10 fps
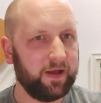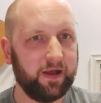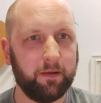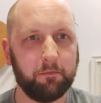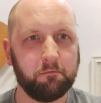
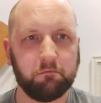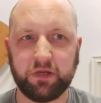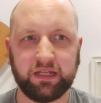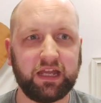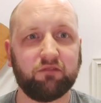Um,
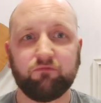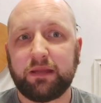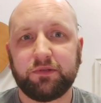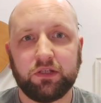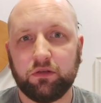but again,
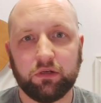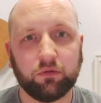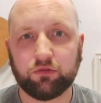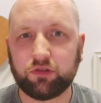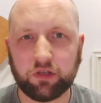rapeseed
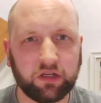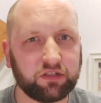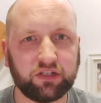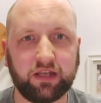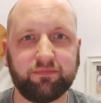oil,
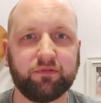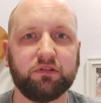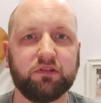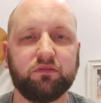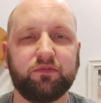dirt cheap
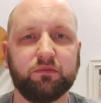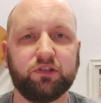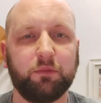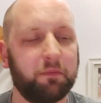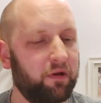from the from the
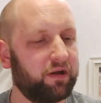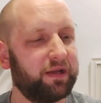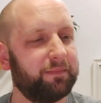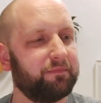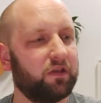
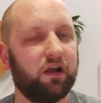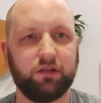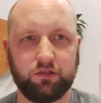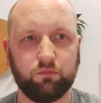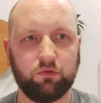supermarket. I
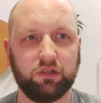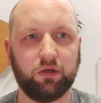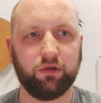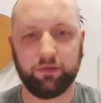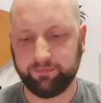use the
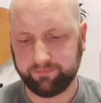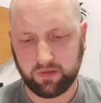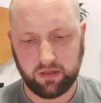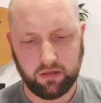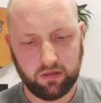walnut oil.
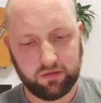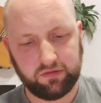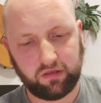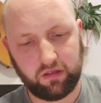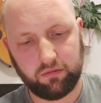
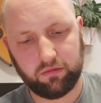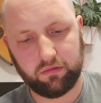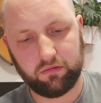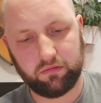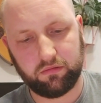So
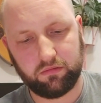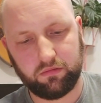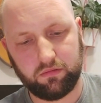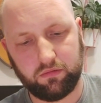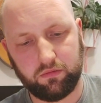
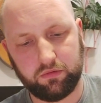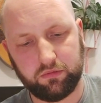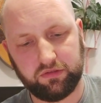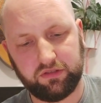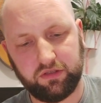all
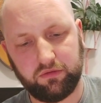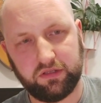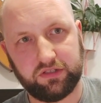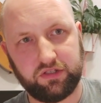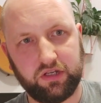you want to do
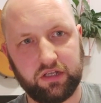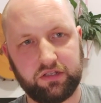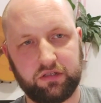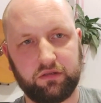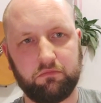is
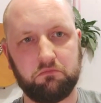just